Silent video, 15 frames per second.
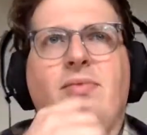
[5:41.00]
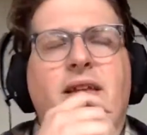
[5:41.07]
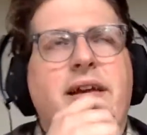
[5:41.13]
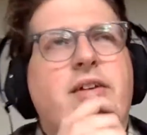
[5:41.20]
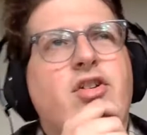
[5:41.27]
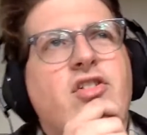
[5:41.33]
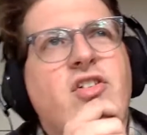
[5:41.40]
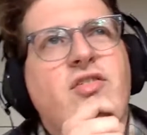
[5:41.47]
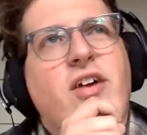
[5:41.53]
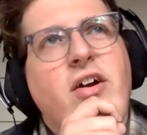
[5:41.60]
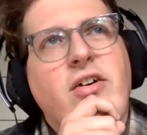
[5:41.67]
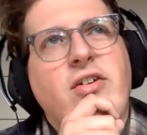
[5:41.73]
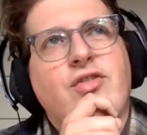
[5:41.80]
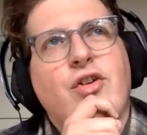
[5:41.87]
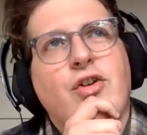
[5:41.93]
it's just a
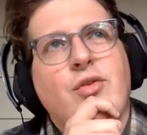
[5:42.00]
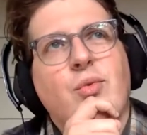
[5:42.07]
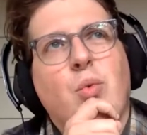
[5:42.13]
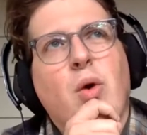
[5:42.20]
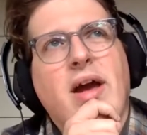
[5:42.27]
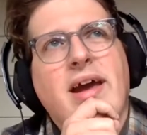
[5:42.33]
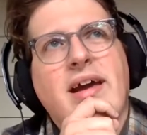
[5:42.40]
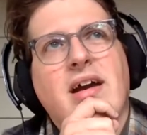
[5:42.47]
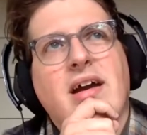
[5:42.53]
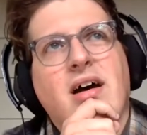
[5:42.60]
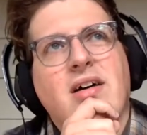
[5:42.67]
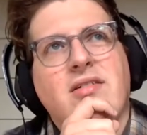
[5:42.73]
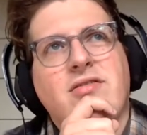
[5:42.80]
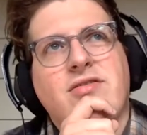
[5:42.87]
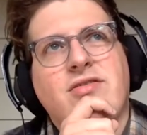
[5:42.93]
very certain way
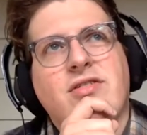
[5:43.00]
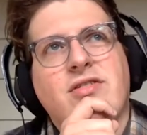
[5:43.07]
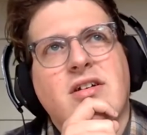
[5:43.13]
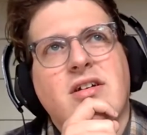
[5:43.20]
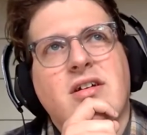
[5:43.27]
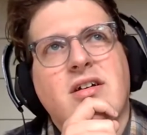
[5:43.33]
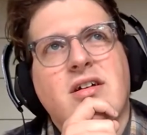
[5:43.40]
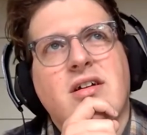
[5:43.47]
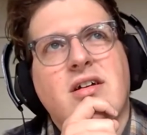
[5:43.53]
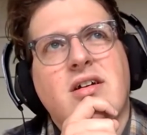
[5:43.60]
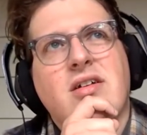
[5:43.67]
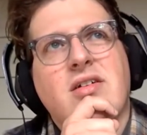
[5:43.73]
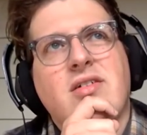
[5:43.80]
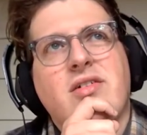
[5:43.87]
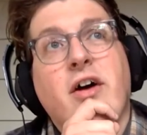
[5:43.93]
of
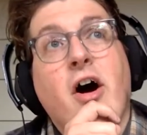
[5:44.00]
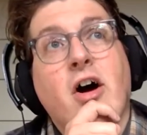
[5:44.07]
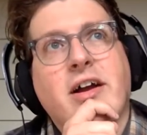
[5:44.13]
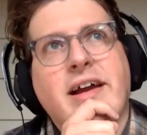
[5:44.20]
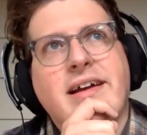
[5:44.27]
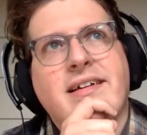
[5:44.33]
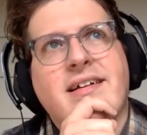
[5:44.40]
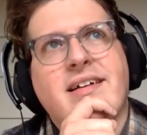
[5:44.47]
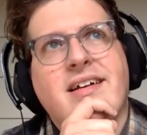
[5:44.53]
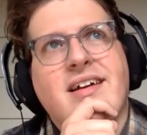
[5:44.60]
talking.